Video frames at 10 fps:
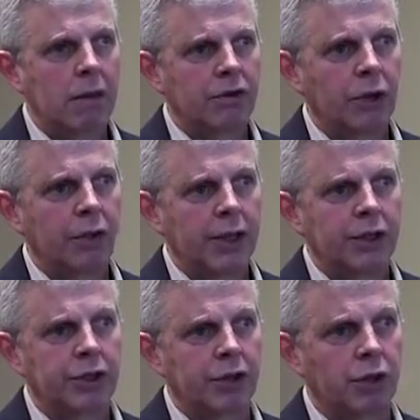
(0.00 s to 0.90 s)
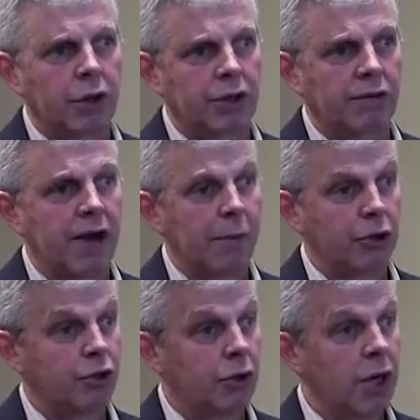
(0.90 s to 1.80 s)
So that's just a question of how
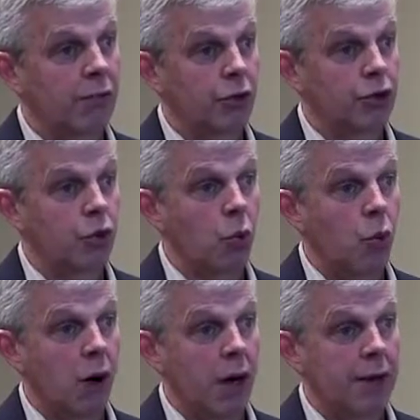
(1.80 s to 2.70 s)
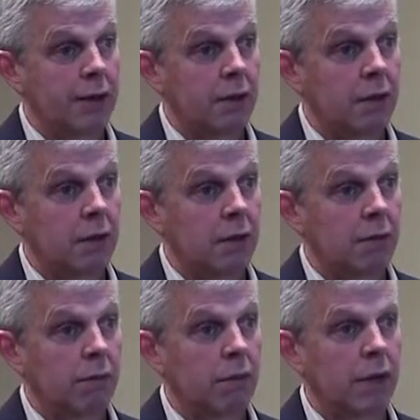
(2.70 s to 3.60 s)
much coverage you want.
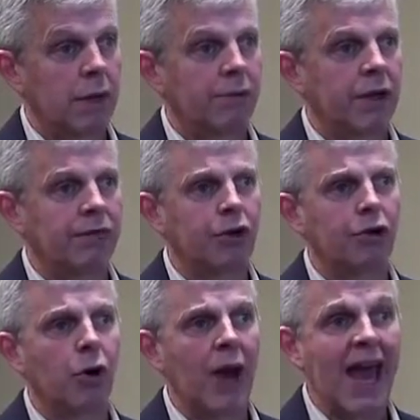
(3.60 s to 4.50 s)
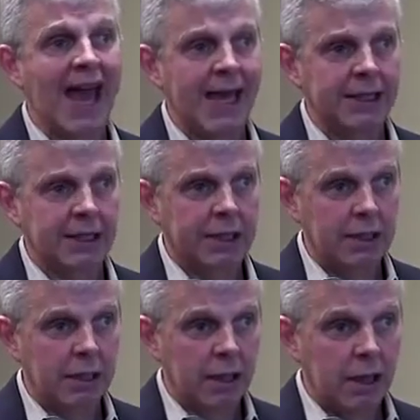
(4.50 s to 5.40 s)
But if you don't ask,
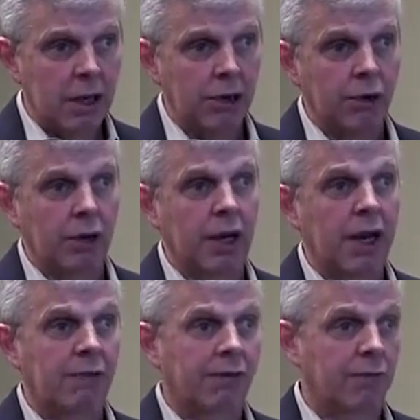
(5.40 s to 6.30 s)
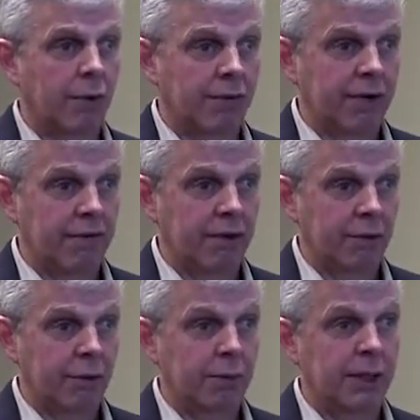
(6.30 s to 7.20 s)
you're going to have the
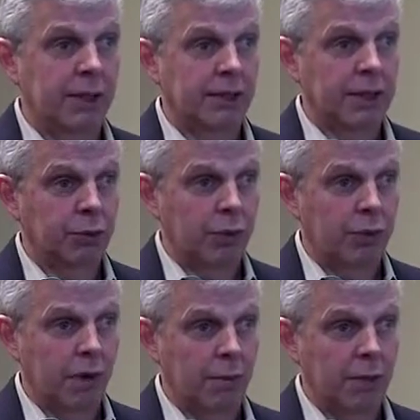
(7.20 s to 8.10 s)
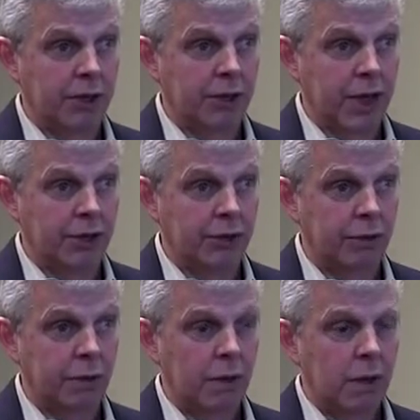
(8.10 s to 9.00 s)
$4,500 because that's required by statute.